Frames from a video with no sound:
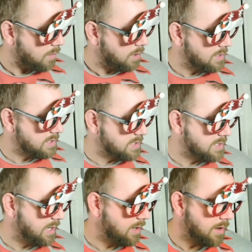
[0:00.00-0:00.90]
Let's
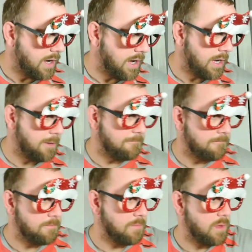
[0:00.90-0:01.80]
see.
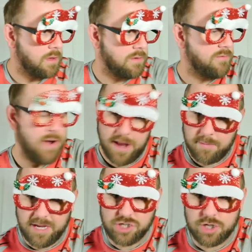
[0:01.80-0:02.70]
For
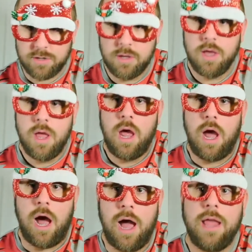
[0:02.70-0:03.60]
animation,
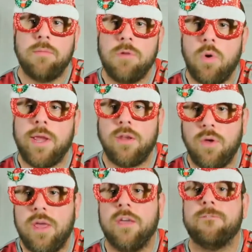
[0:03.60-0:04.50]
I am going to
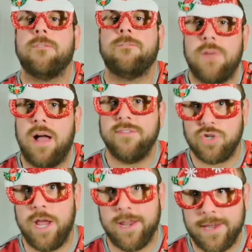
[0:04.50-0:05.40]
give 5
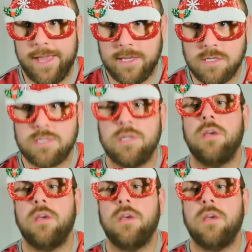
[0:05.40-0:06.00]
dragon eggs.